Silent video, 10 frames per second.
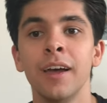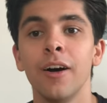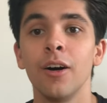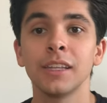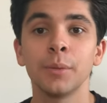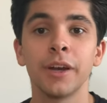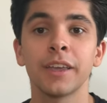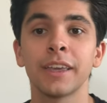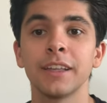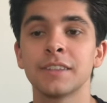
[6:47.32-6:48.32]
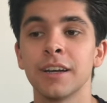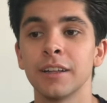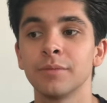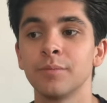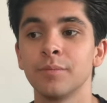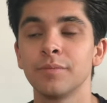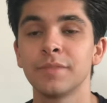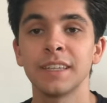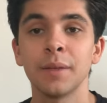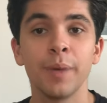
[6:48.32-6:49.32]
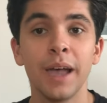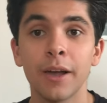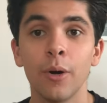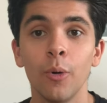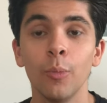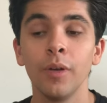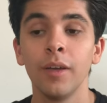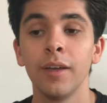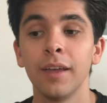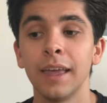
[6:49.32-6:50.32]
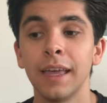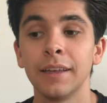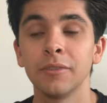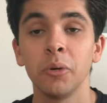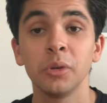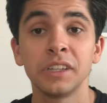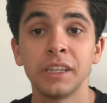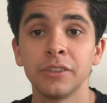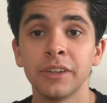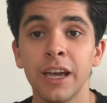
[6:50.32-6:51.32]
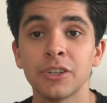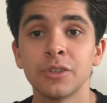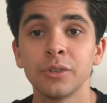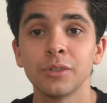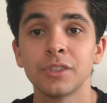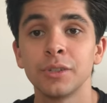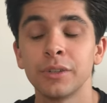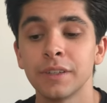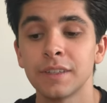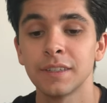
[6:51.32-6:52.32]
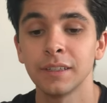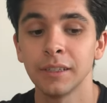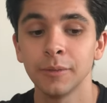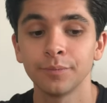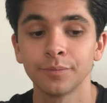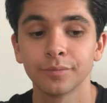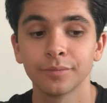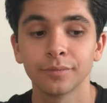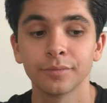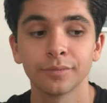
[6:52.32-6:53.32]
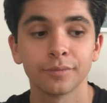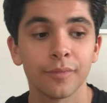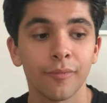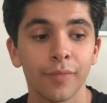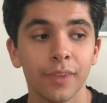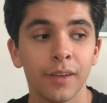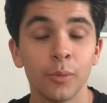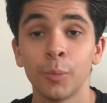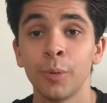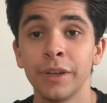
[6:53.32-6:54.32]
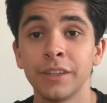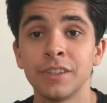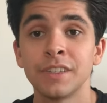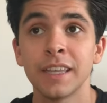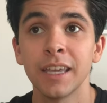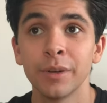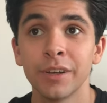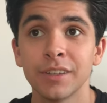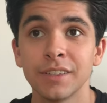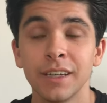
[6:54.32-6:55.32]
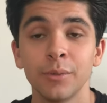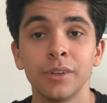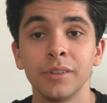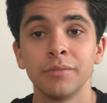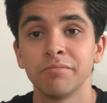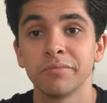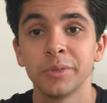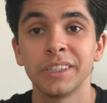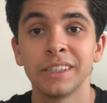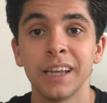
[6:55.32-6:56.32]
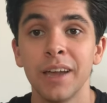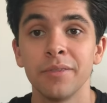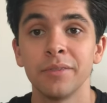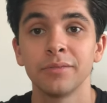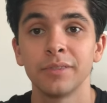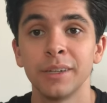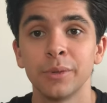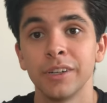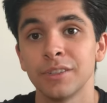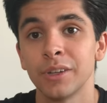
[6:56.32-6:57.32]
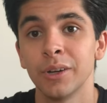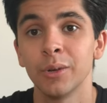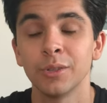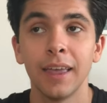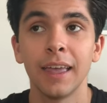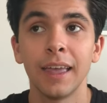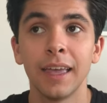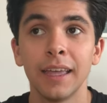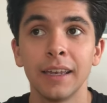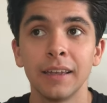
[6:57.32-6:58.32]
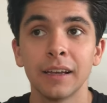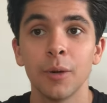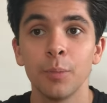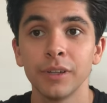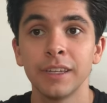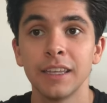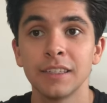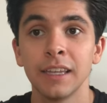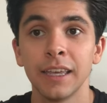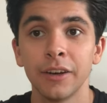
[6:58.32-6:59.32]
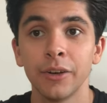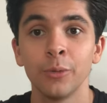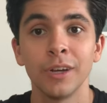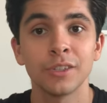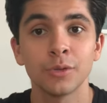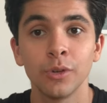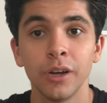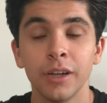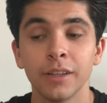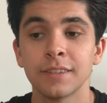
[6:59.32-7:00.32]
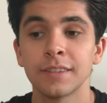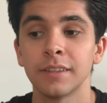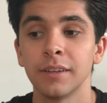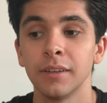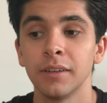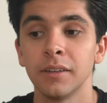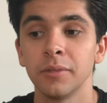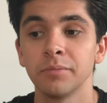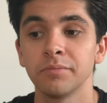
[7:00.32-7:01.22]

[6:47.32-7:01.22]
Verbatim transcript: All the American kids got sent back home and only the international students uh, were permitted to stay because yeah, we, we didn't have anywhere else to go. And a couple of days later, restaurants, uh,